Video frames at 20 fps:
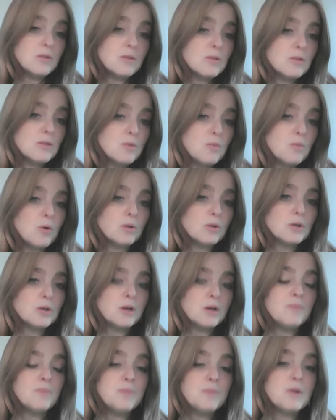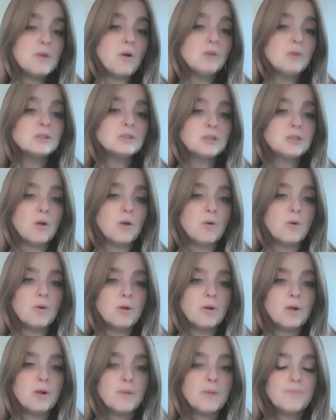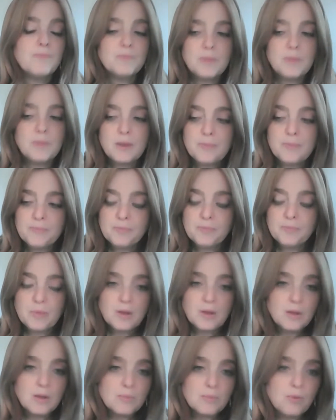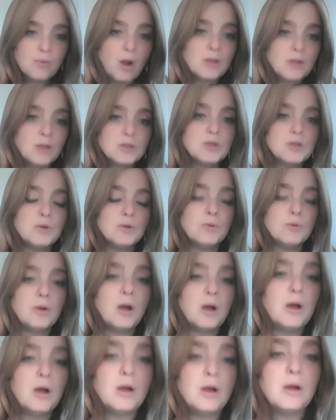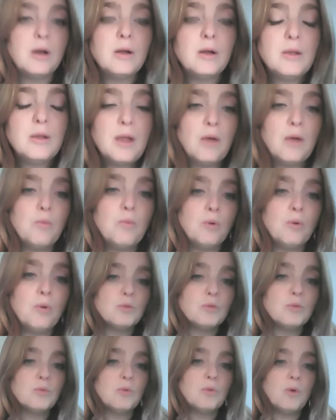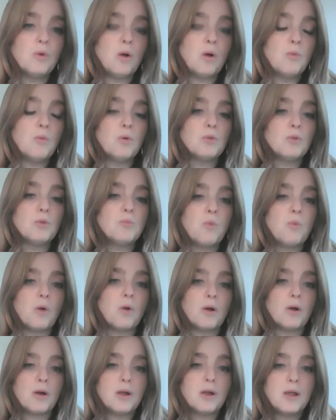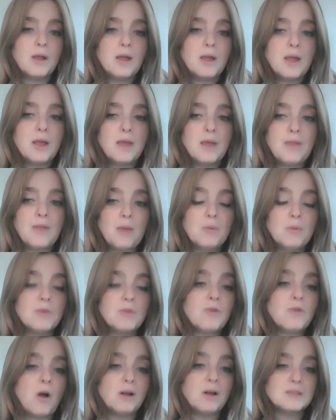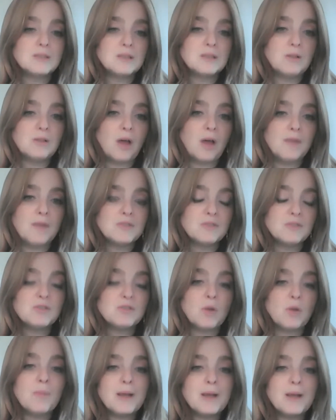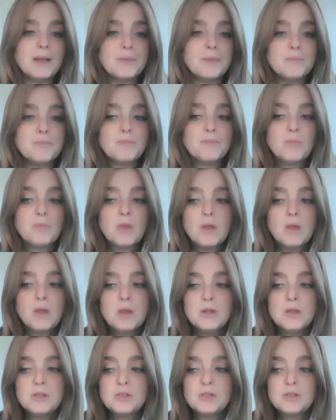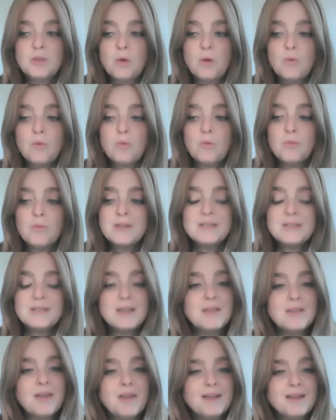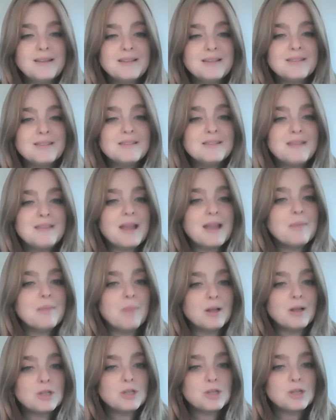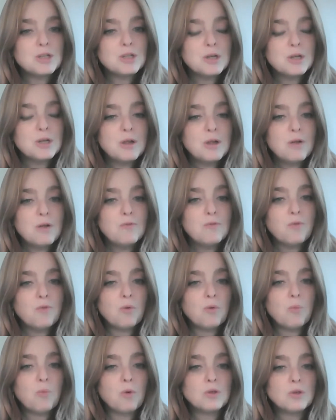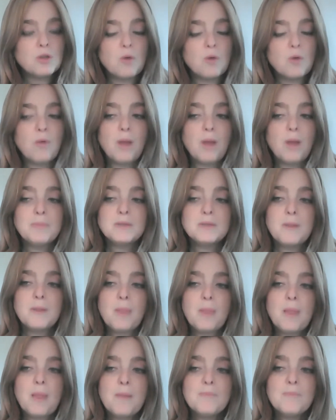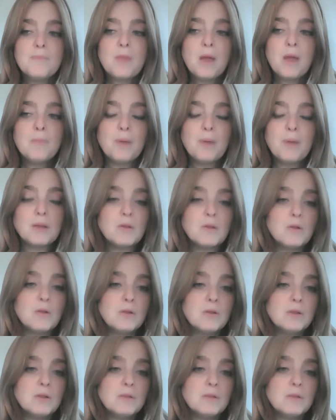the world could have been also brought to uh, a world a world war that would have cost the lives of so many so we see that it doesn't take much for war to erupt but